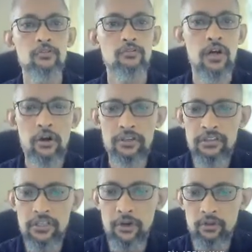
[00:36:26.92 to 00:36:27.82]
How
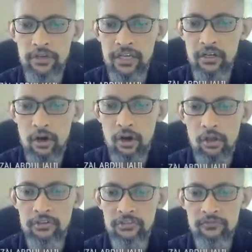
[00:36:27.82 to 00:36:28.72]
actually I'm going to gather all
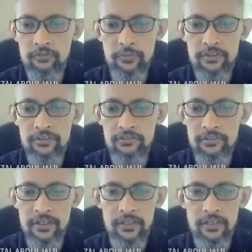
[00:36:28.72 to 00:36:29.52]
these information there